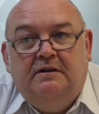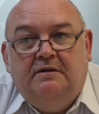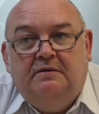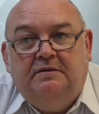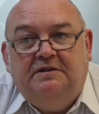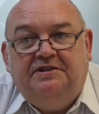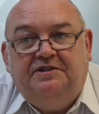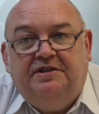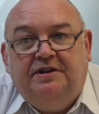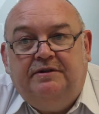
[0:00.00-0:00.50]

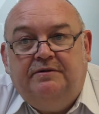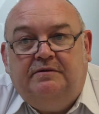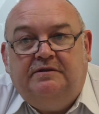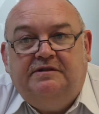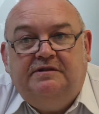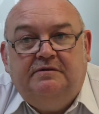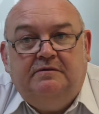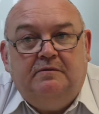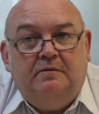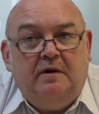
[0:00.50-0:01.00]
which
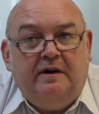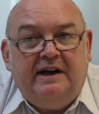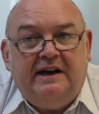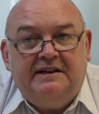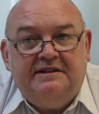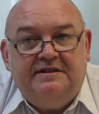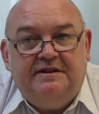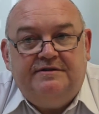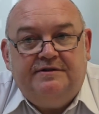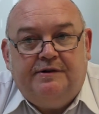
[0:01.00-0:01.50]
tools, what
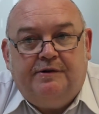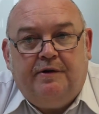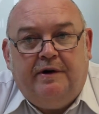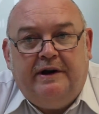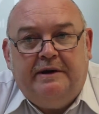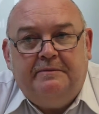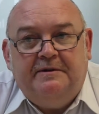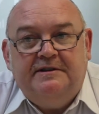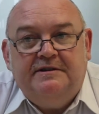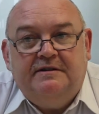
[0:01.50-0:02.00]
access
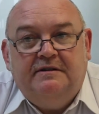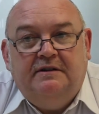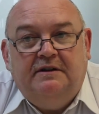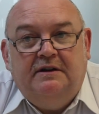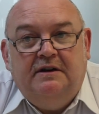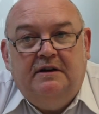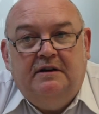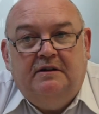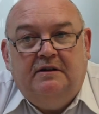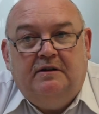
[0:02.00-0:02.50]
requirements,
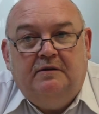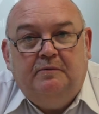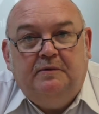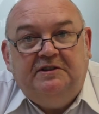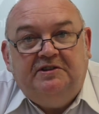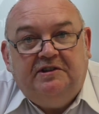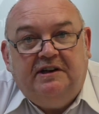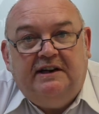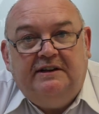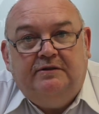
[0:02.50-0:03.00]
on
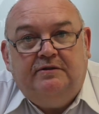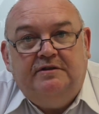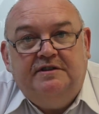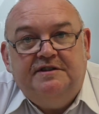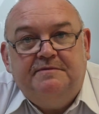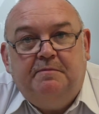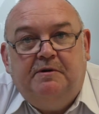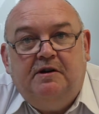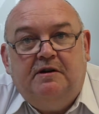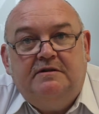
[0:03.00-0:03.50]
which
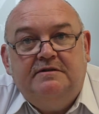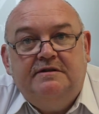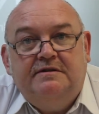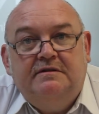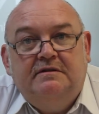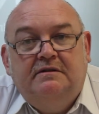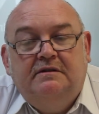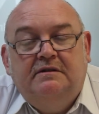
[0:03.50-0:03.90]
landowners' plots.